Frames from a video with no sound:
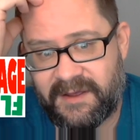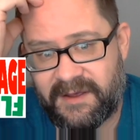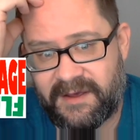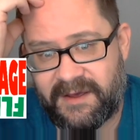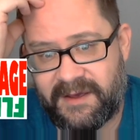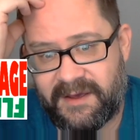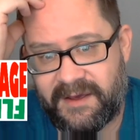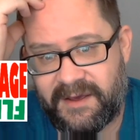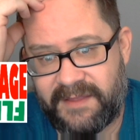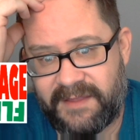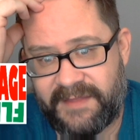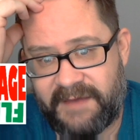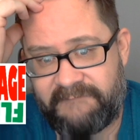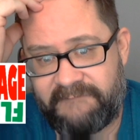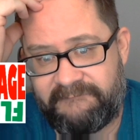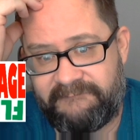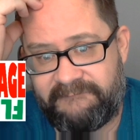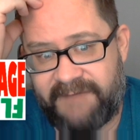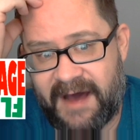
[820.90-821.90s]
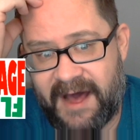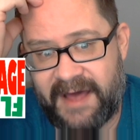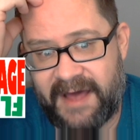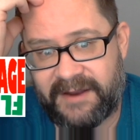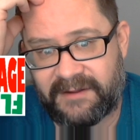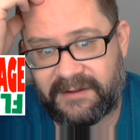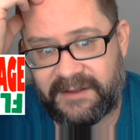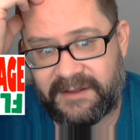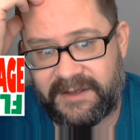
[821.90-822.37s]
And they
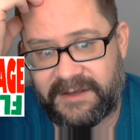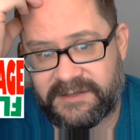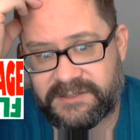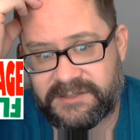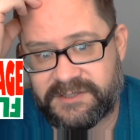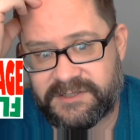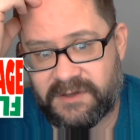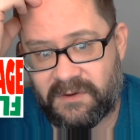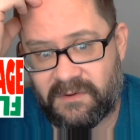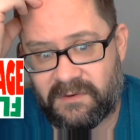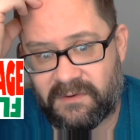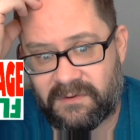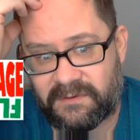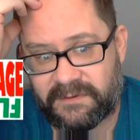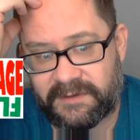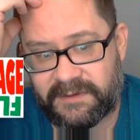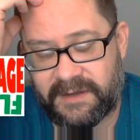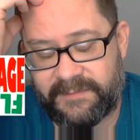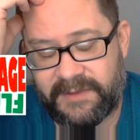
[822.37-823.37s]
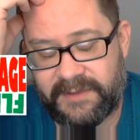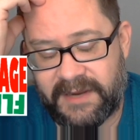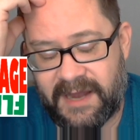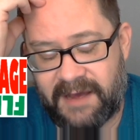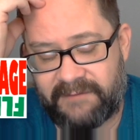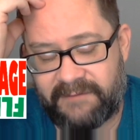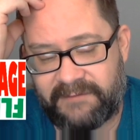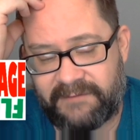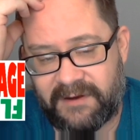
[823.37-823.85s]
finally sold. I mean,
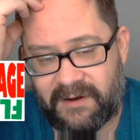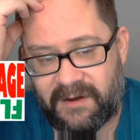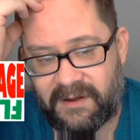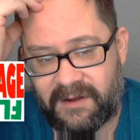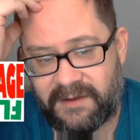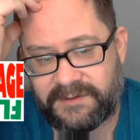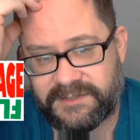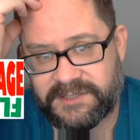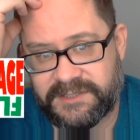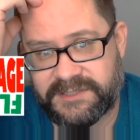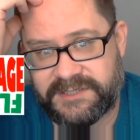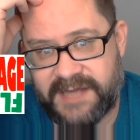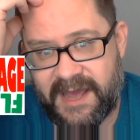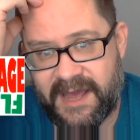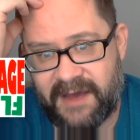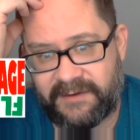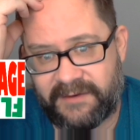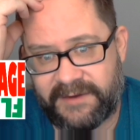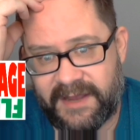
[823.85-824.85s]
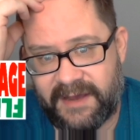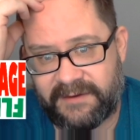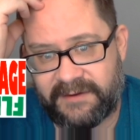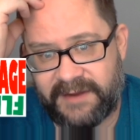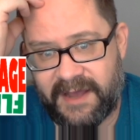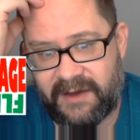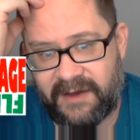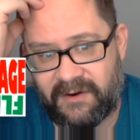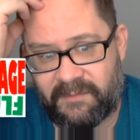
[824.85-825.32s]
I've gone just down
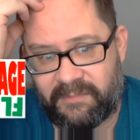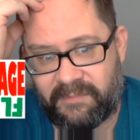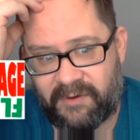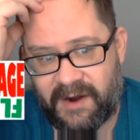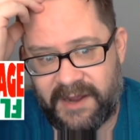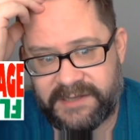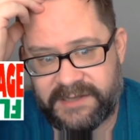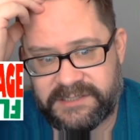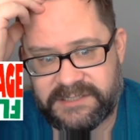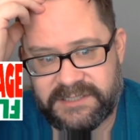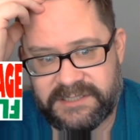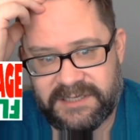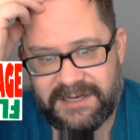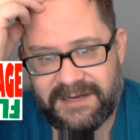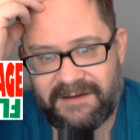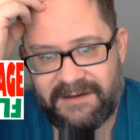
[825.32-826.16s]
on price.